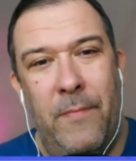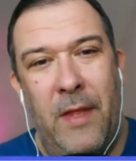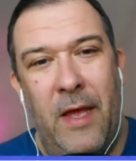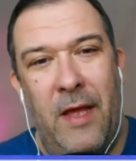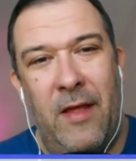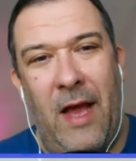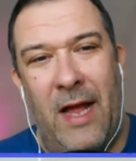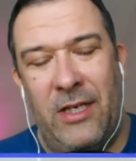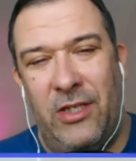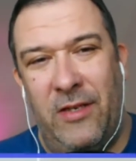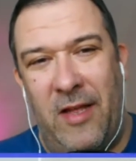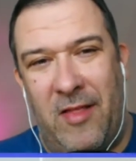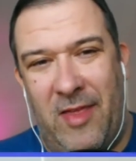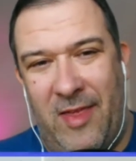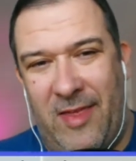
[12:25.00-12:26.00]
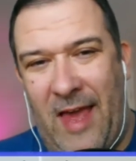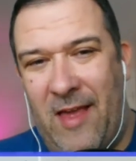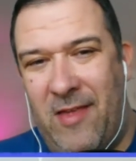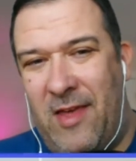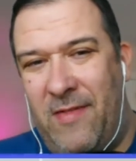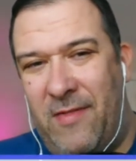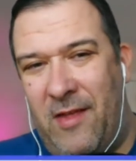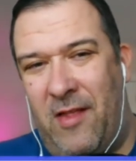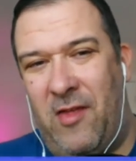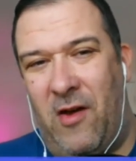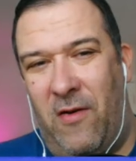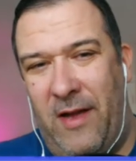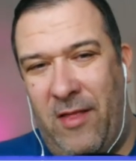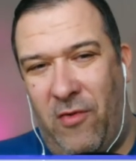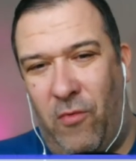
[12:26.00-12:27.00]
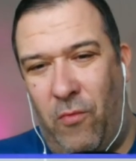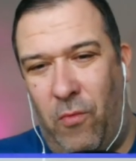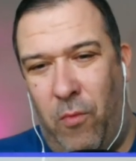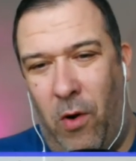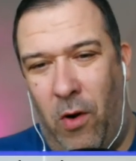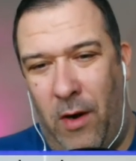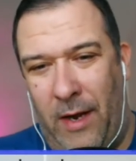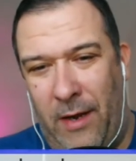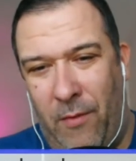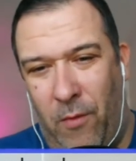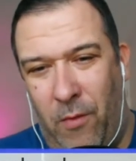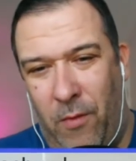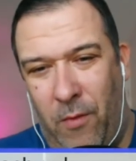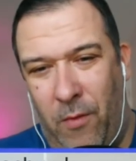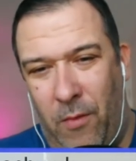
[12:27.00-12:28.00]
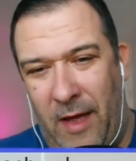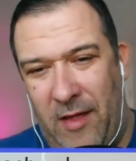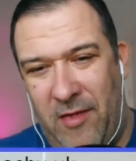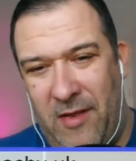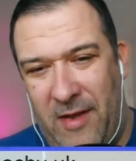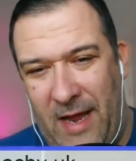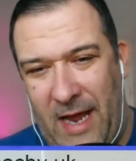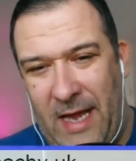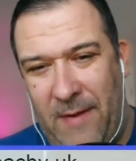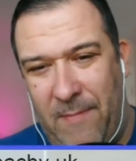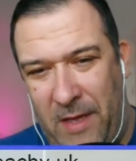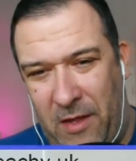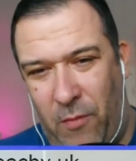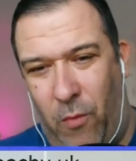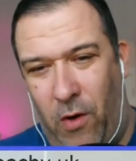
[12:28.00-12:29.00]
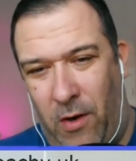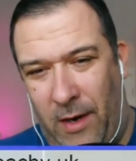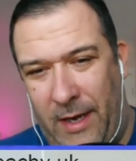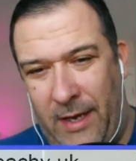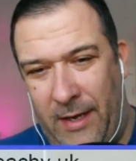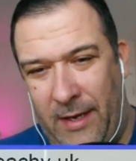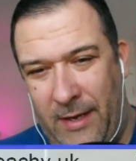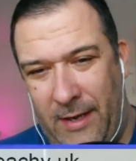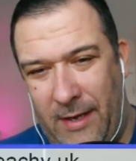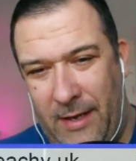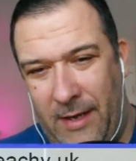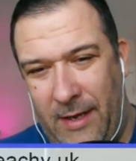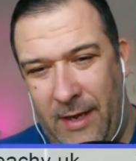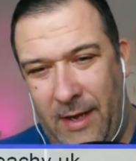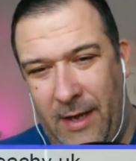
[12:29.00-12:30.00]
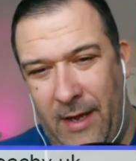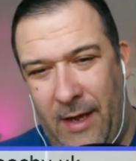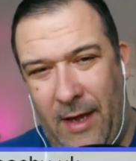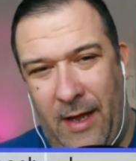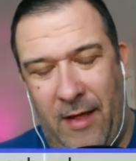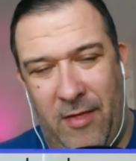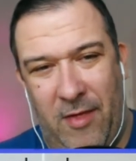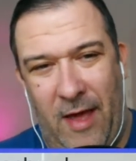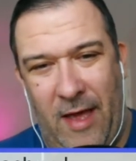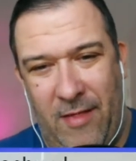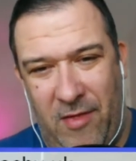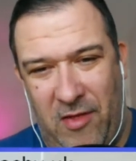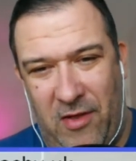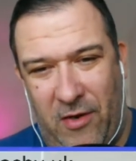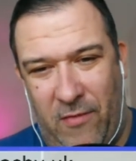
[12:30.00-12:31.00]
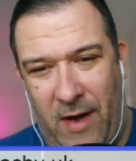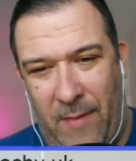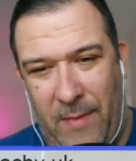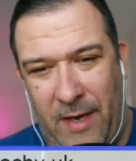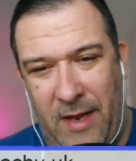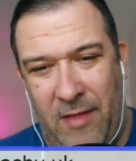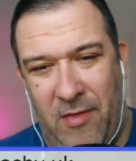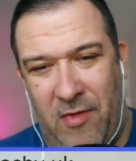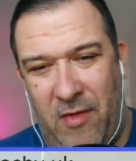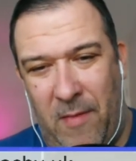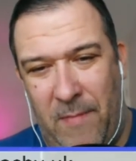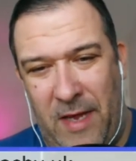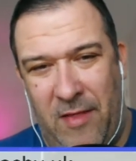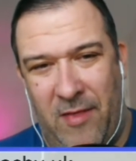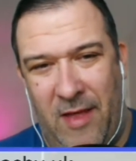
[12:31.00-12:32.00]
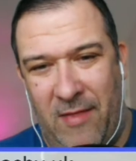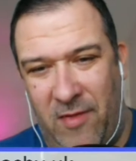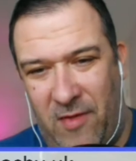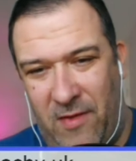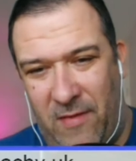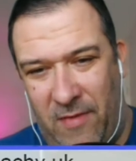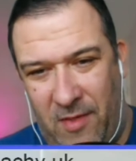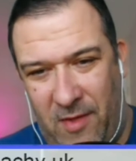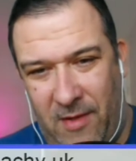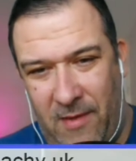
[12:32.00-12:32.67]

it actually says in the title why. Its name is why. It's Instagram, and Insta means instant.